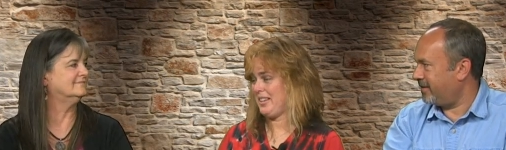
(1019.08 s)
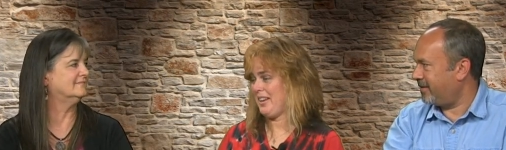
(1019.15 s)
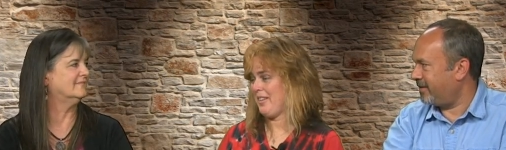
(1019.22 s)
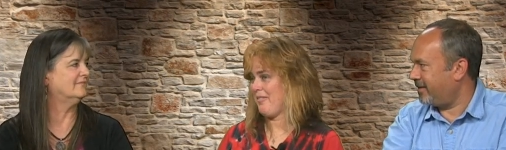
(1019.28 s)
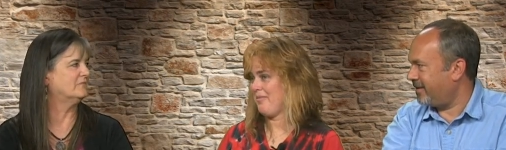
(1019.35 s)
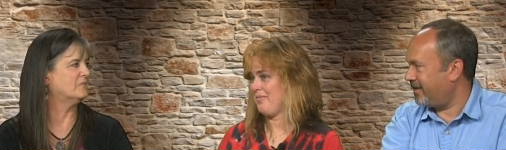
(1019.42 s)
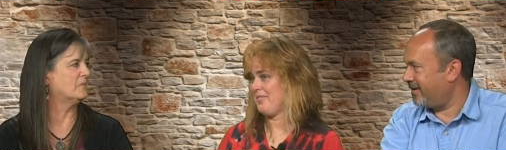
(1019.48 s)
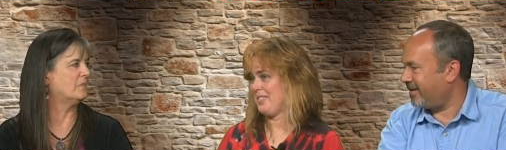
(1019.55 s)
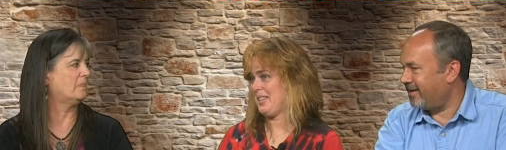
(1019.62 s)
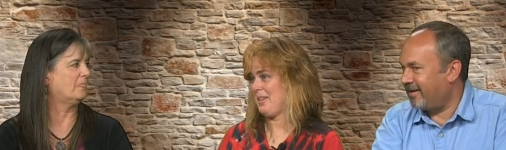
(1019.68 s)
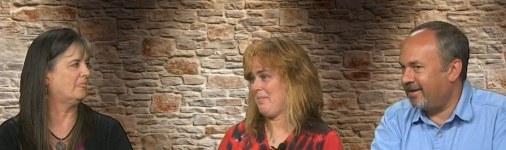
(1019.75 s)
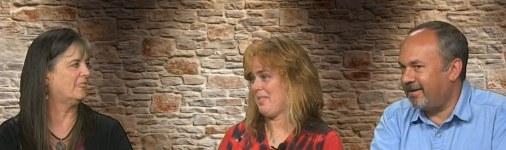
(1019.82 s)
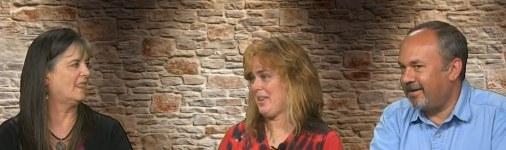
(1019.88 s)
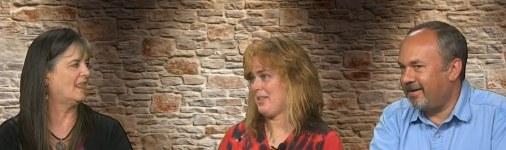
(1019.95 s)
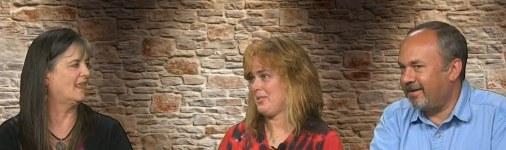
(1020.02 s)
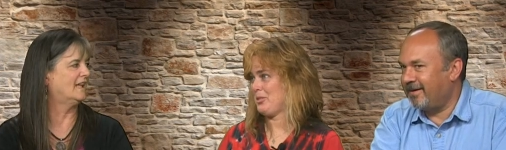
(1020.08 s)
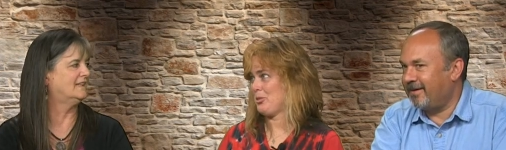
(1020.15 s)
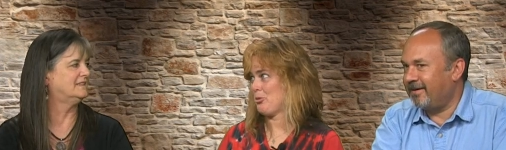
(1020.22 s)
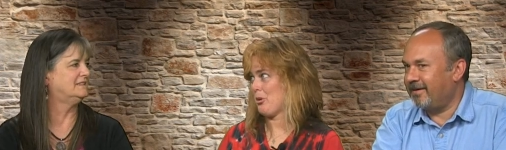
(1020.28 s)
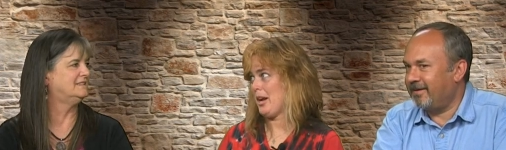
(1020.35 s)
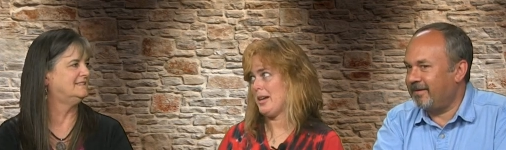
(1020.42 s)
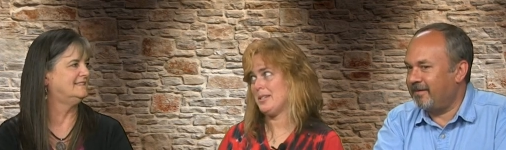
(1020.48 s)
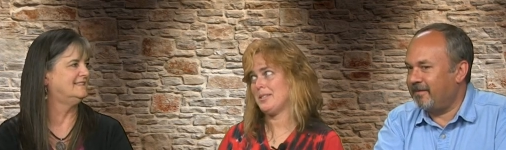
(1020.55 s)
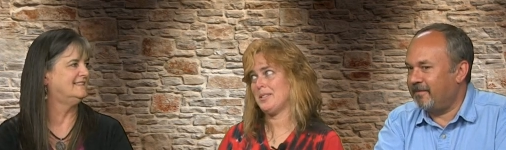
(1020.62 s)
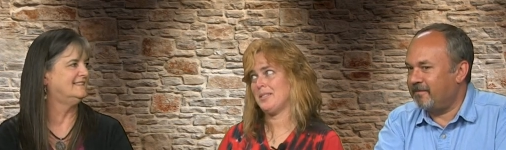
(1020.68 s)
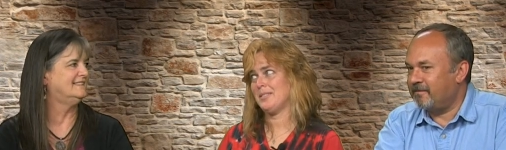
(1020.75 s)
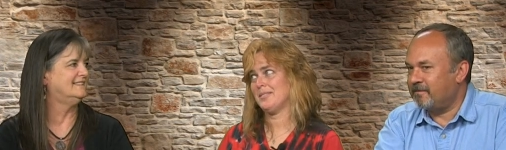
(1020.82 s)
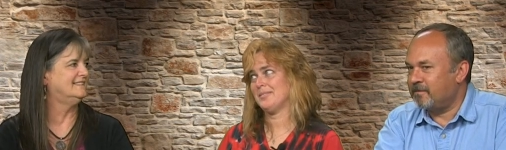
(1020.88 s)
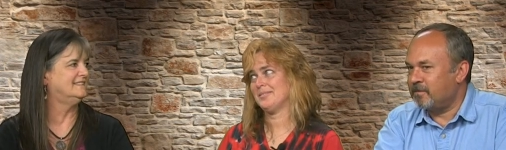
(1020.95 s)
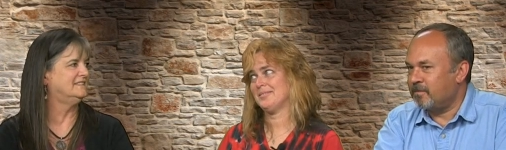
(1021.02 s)
Speaker 1: can't keep that
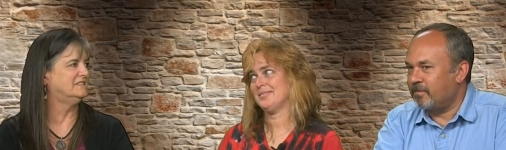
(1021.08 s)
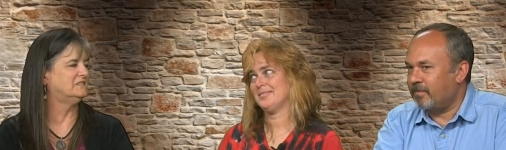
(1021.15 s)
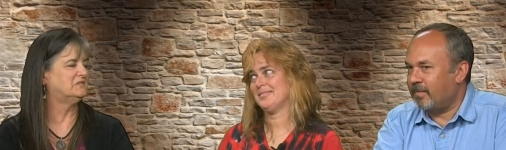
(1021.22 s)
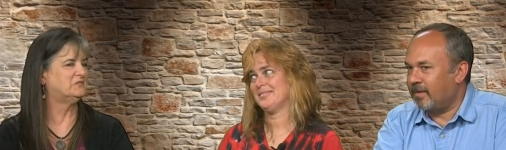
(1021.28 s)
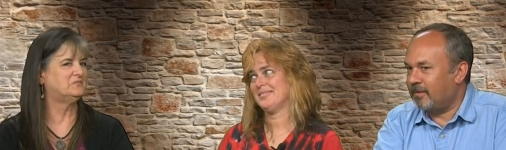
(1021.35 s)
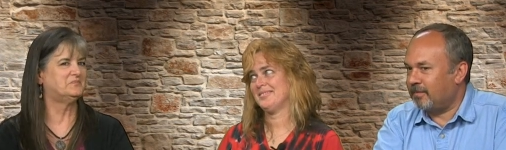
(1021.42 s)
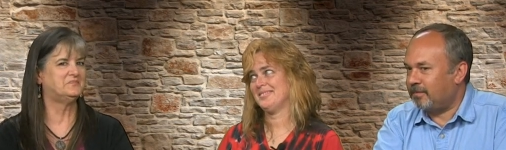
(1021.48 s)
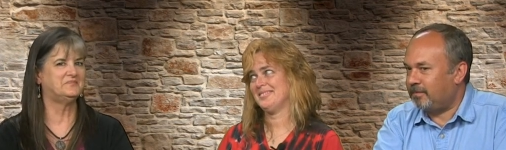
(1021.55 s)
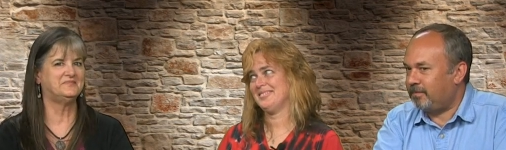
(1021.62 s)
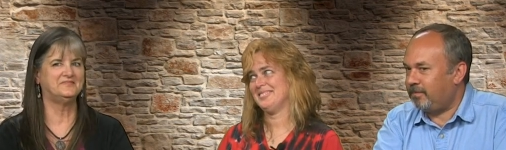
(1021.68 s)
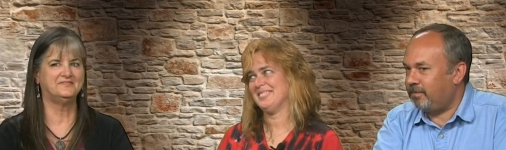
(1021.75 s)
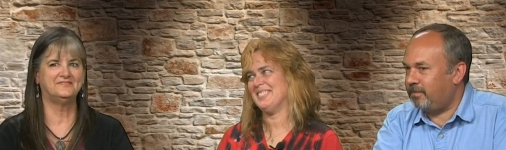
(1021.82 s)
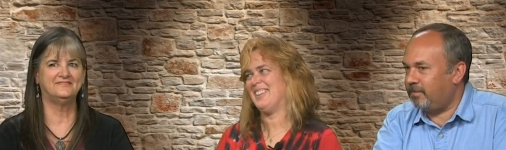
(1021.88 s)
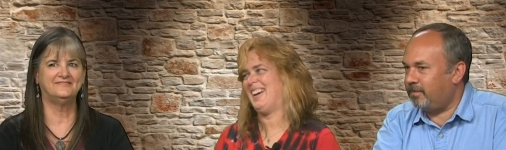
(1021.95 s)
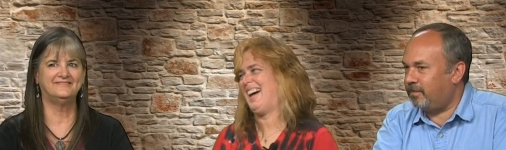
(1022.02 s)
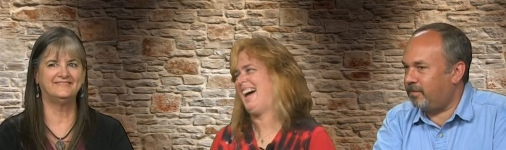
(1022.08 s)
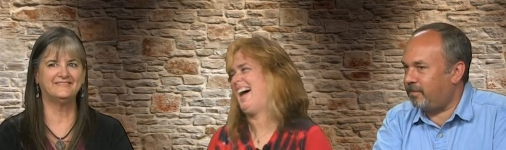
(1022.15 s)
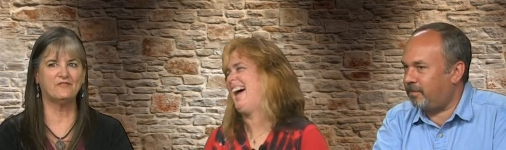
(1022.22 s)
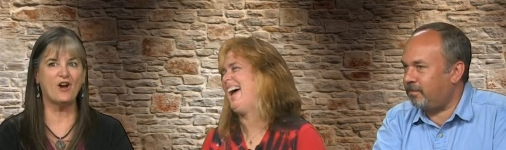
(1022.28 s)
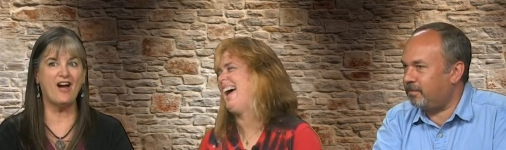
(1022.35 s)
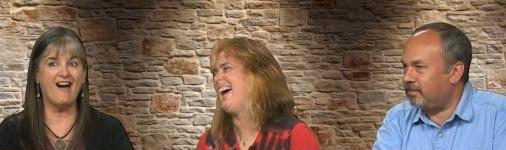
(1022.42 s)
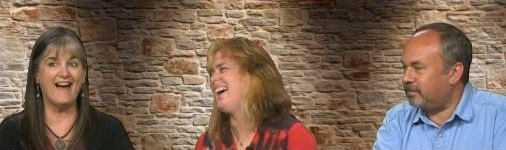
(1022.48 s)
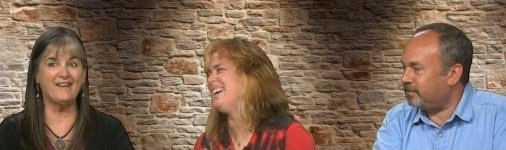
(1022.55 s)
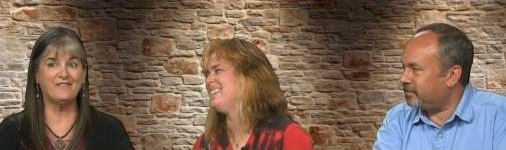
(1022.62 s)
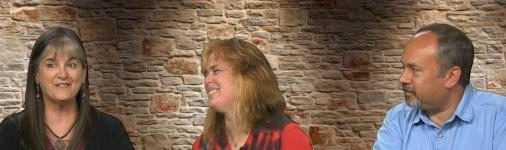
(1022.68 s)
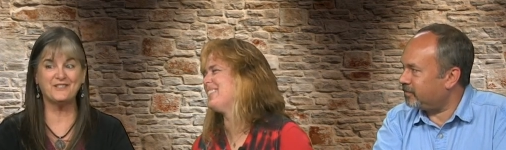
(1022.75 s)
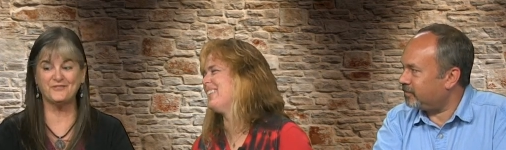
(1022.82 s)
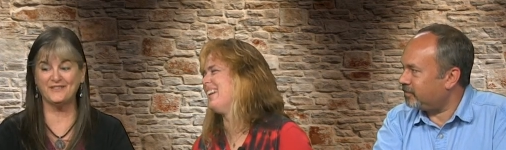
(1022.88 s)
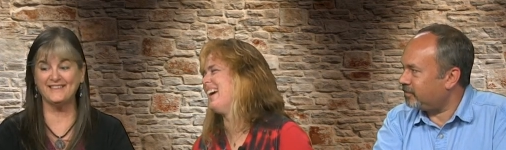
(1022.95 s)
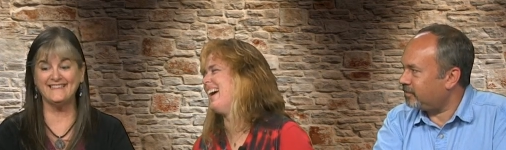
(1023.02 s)
straight. Well,
Speaker 2: I
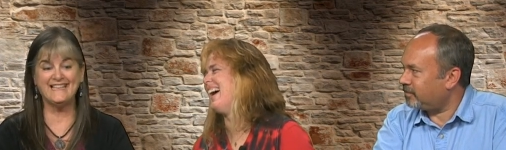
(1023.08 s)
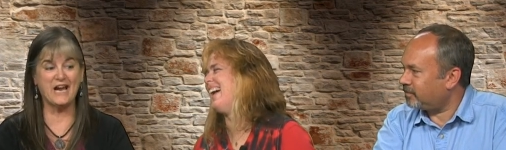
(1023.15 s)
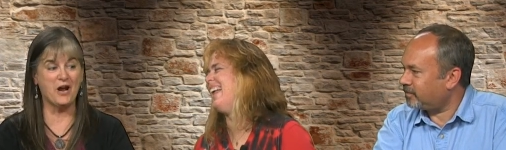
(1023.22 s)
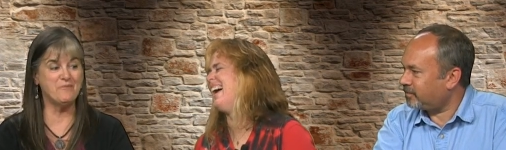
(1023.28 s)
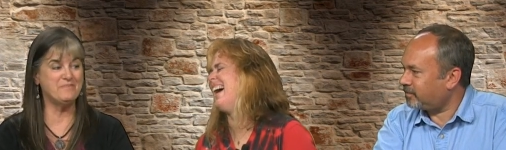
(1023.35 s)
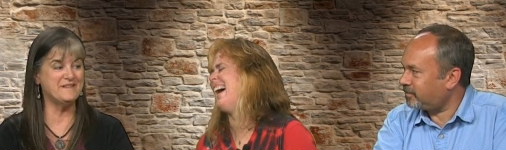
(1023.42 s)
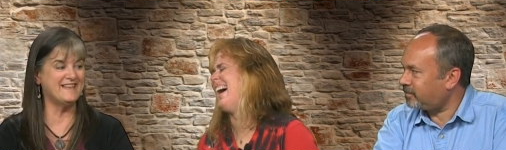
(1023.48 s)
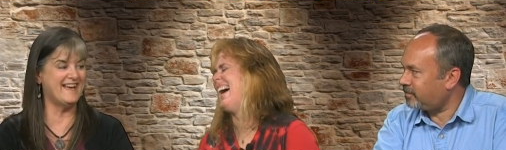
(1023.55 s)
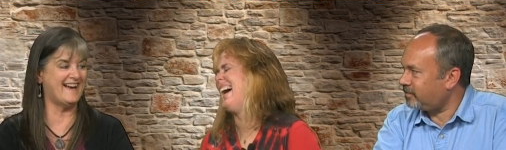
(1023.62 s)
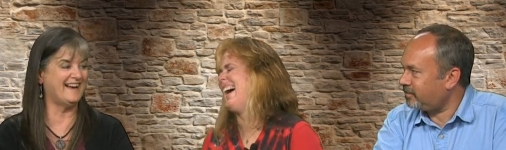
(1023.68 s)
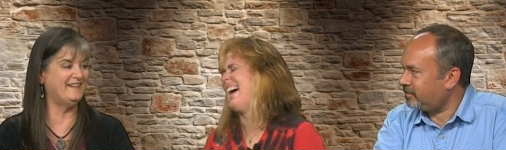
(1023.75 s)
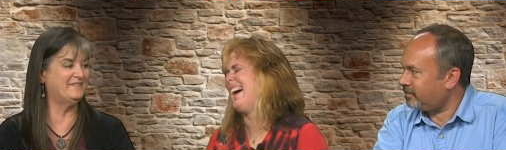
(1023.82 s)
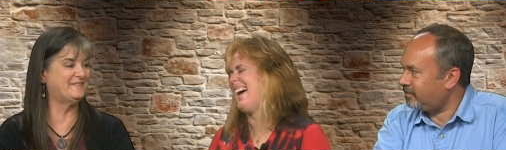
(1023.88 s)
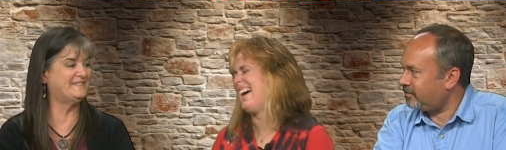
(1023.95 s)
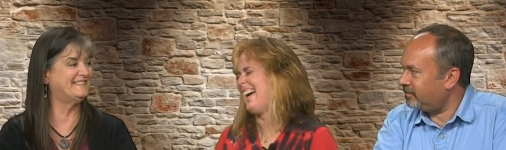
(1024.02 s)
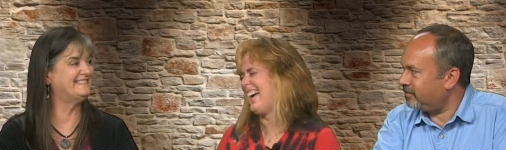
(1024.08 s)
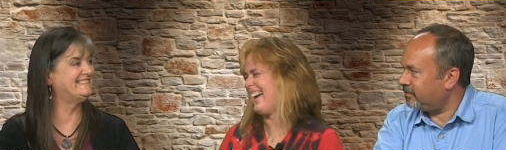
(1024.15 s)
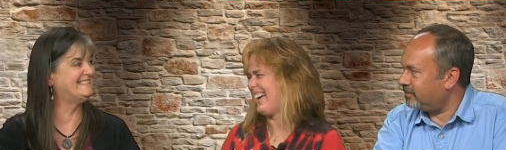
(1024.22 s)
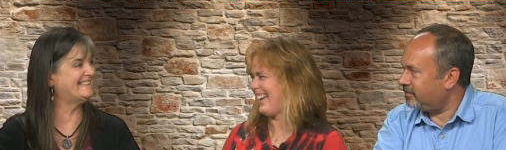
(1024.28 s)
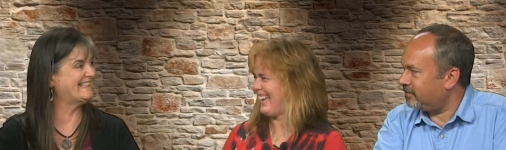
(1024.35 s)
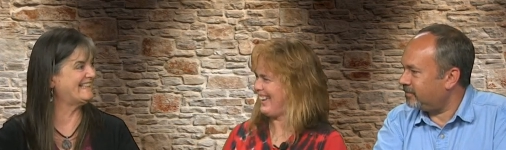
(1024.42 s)
was really hoping I would